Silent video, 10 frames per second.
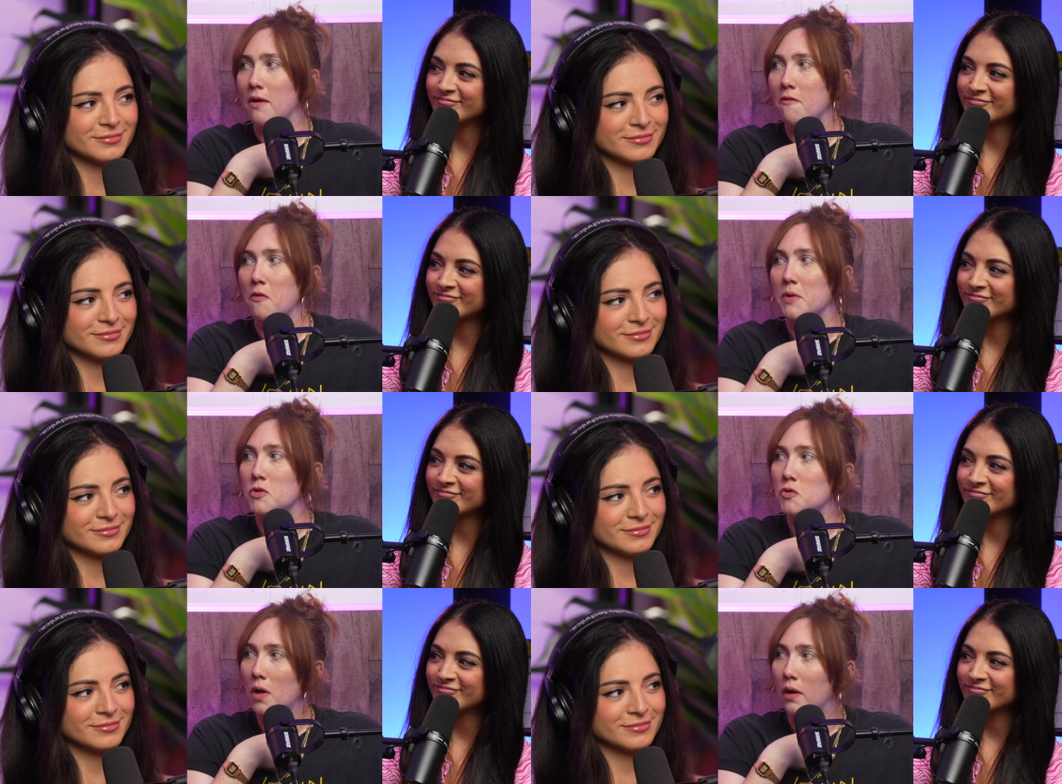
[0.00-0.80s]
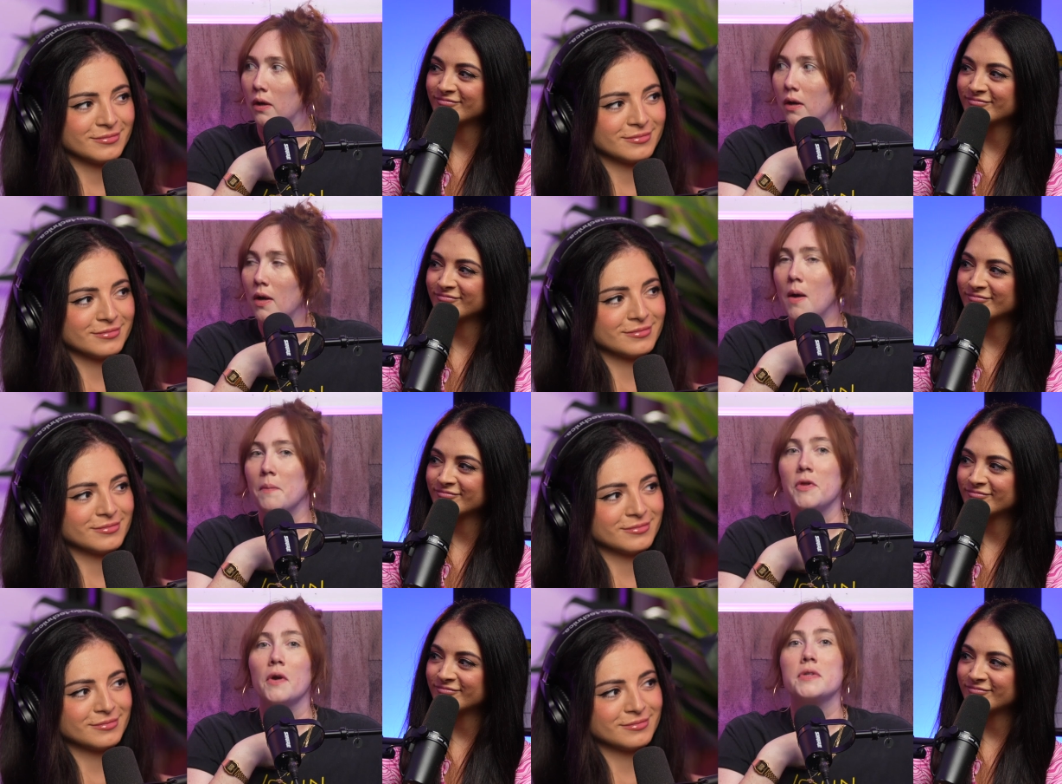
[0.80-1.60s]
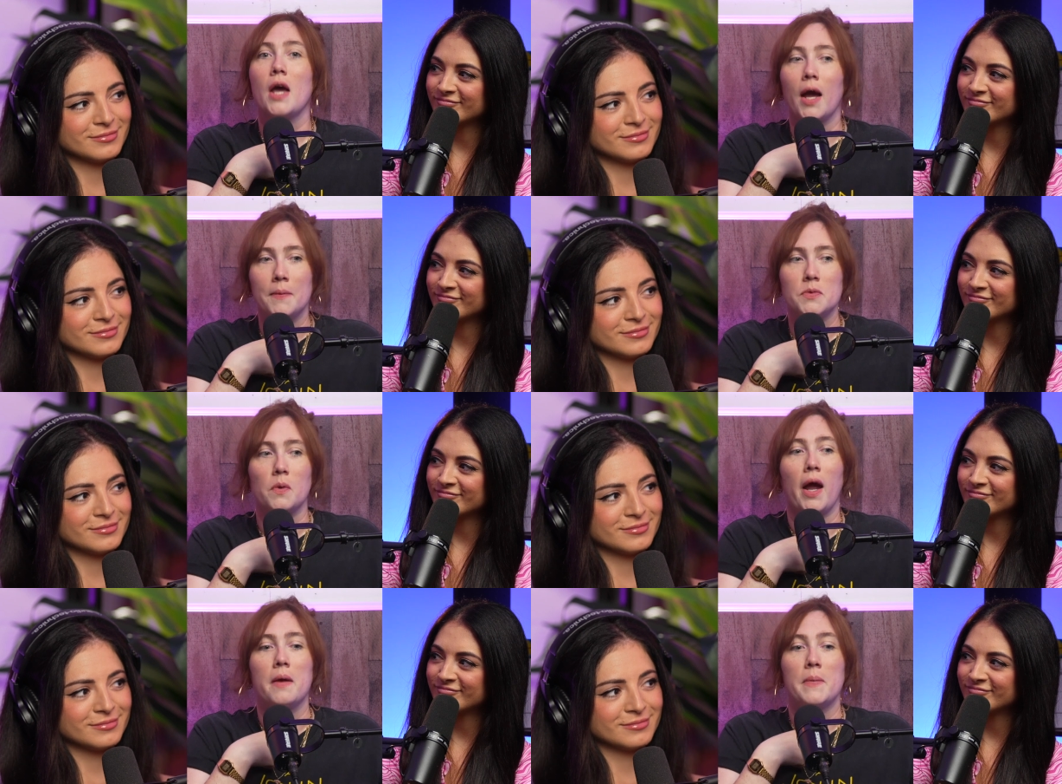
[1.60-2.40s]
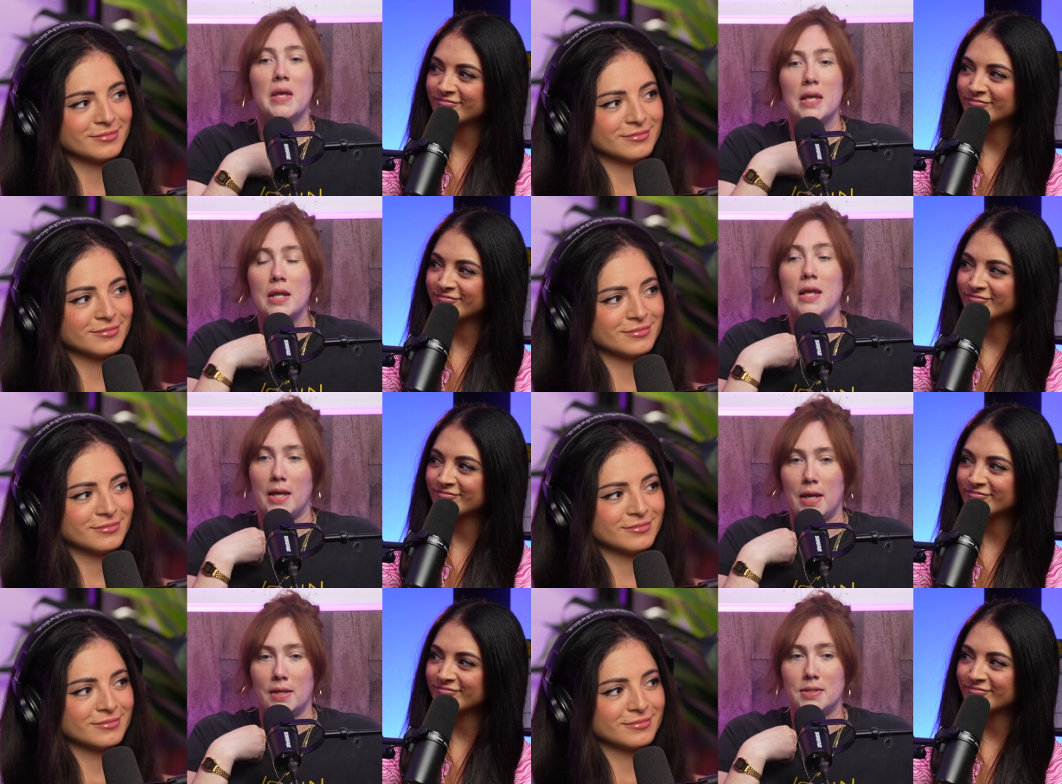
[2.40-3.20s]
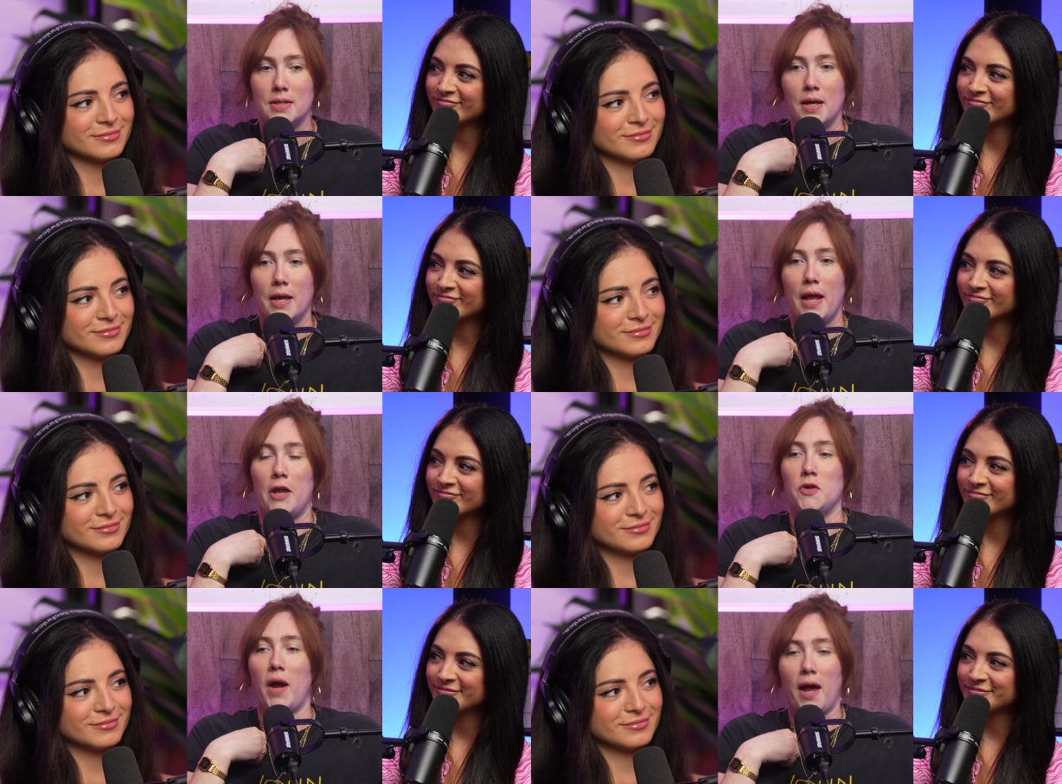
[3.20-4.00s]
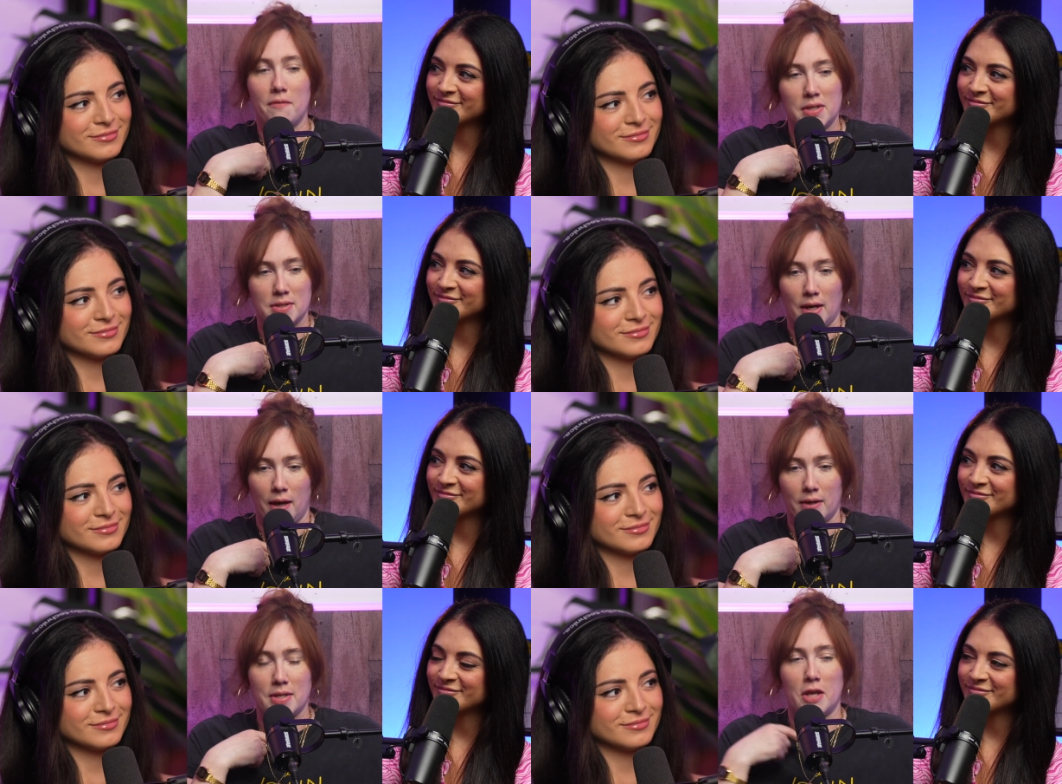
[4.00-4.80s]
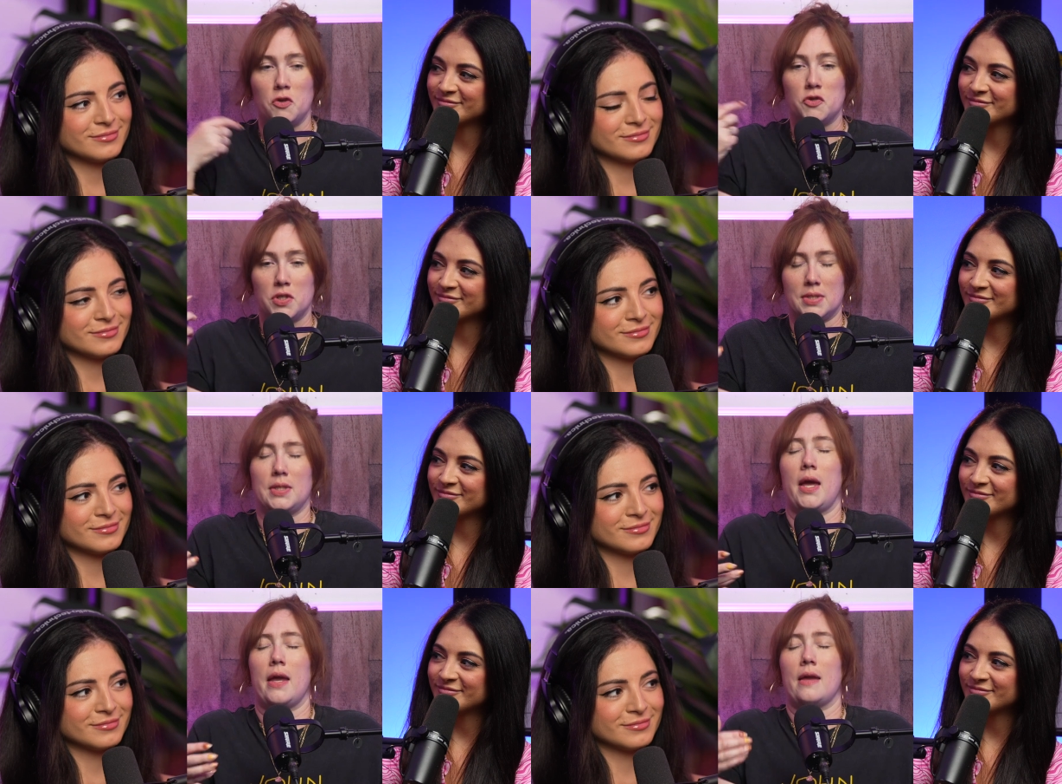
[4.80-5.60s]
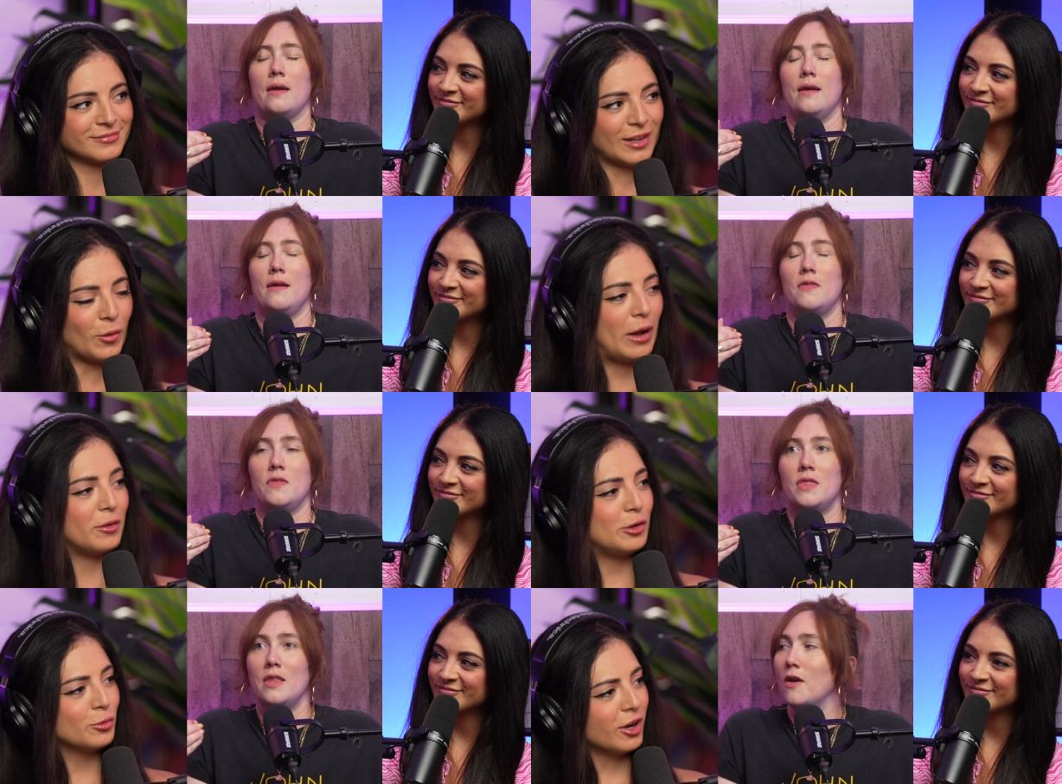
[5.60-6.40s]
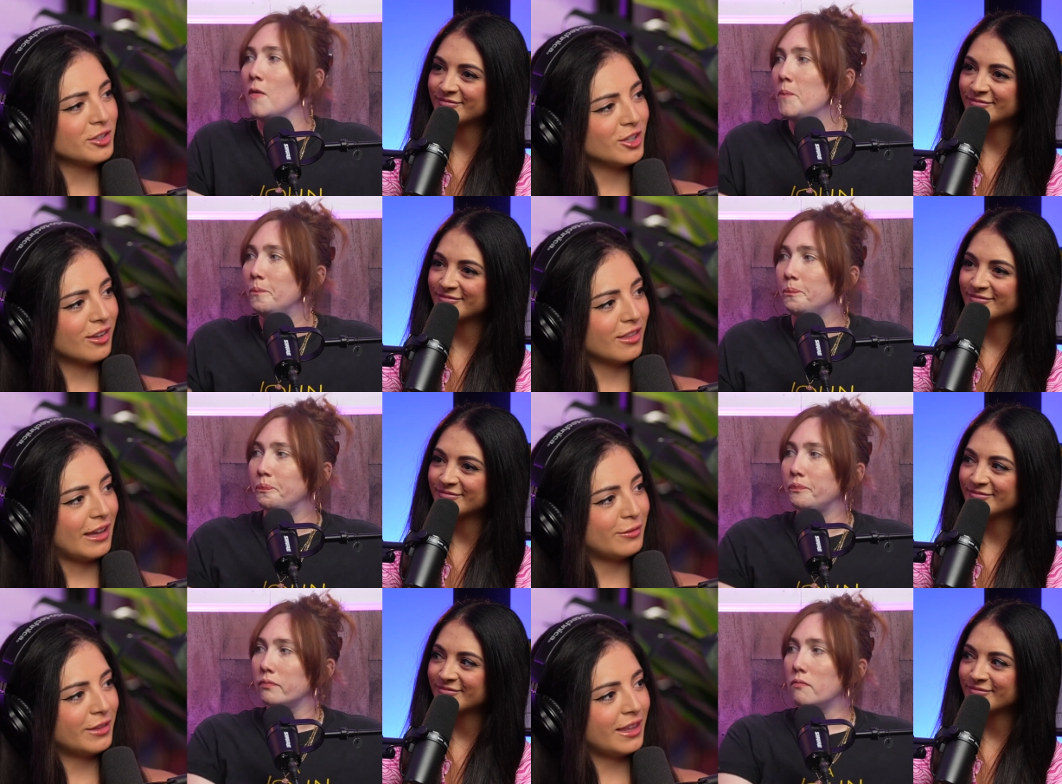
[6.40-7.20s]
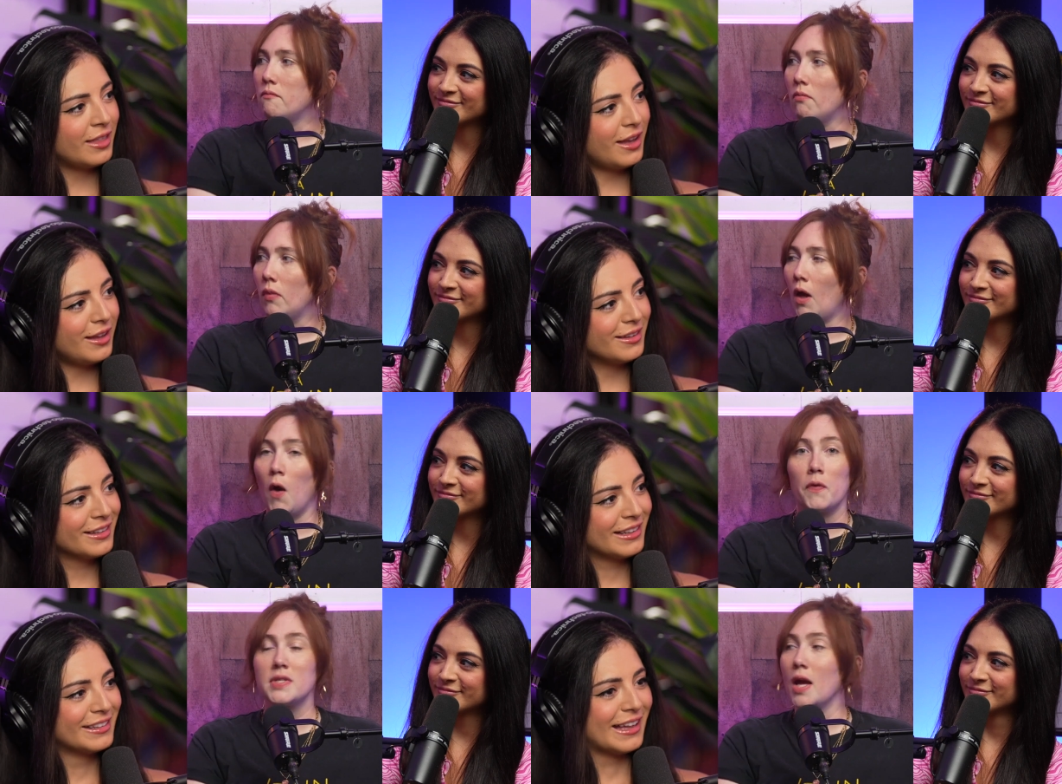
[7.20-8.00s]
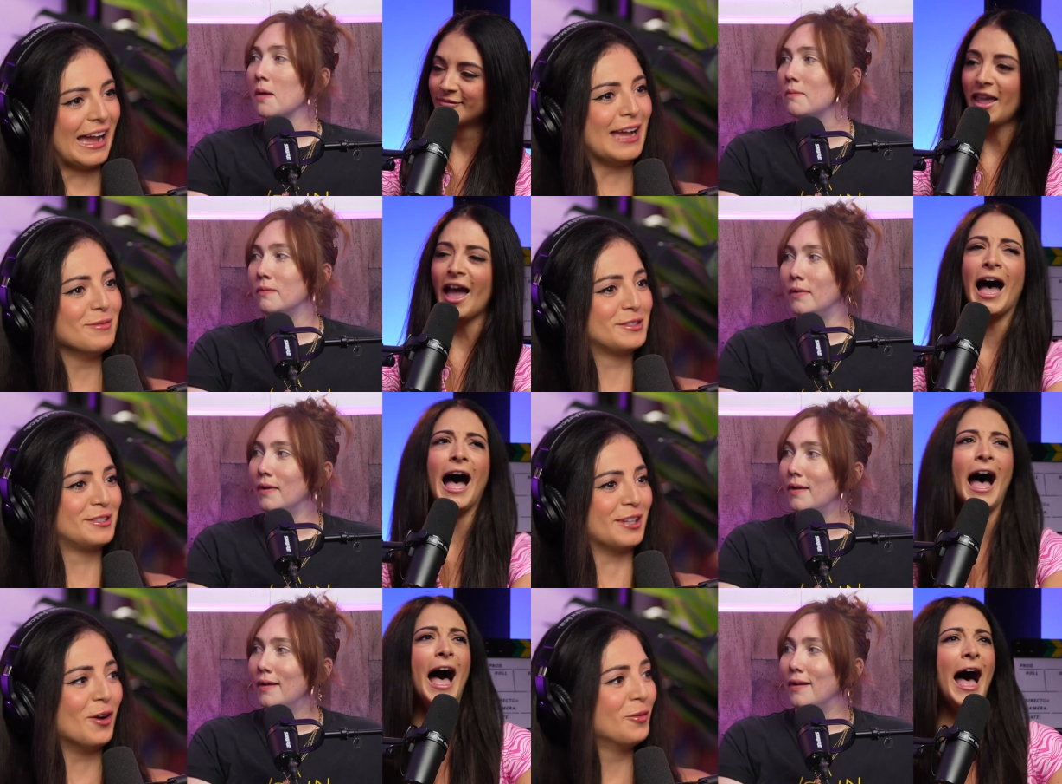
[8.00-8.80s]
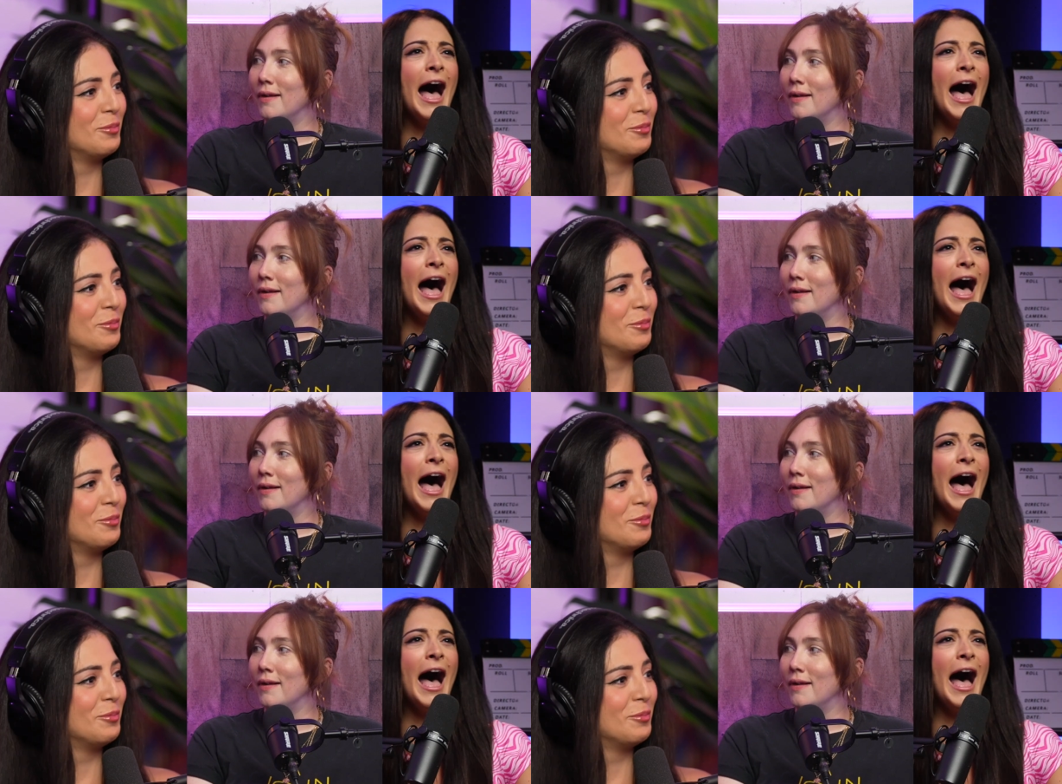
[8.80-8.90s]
Speaker 1: never been drunk, but there are times where I'm in it and you're having sex and you're just like,
Speaker 2: wow, you raw dog life like that? all the time. I'm so